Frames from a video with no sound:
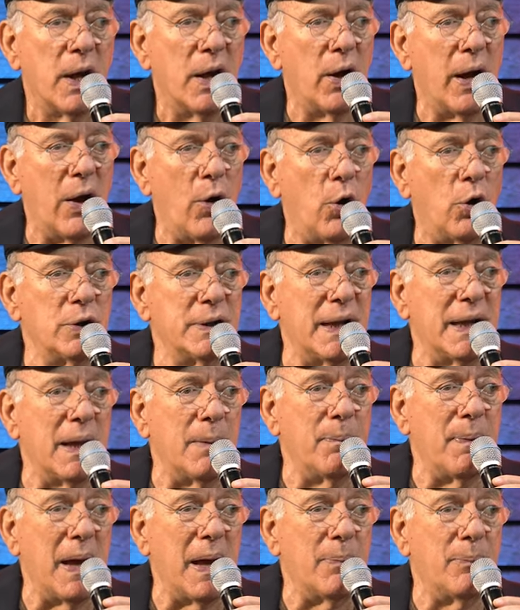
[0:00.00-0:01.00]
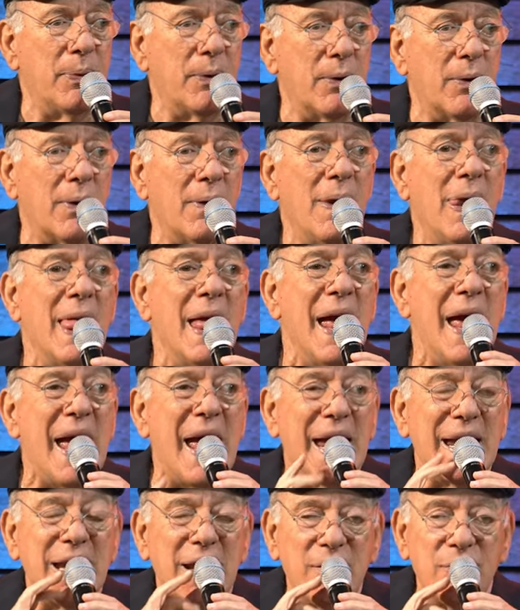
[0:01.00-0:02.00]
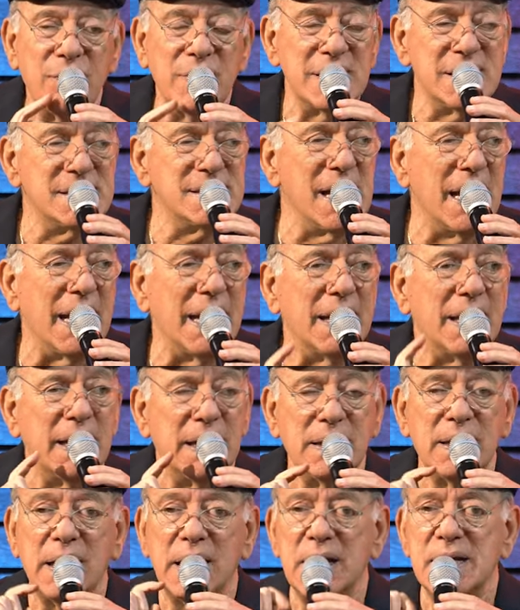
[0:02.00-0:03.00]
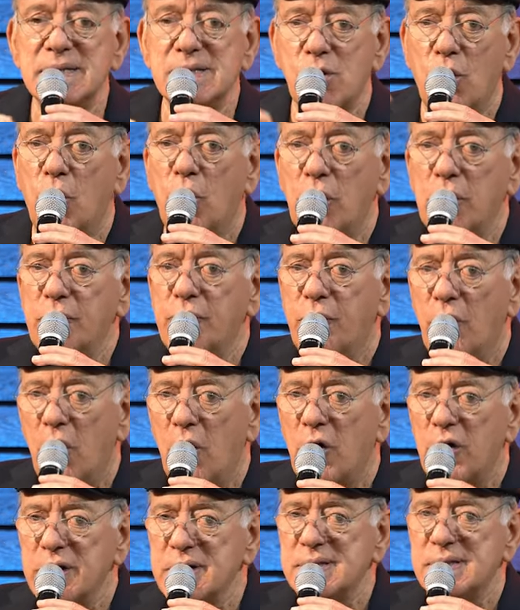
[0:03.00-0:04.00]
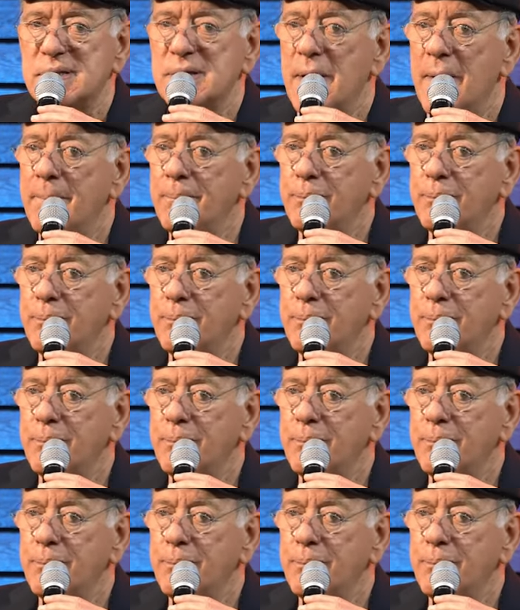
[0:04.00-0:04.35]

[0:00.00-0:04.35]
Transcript: holding a paper and even saying it in his own voice.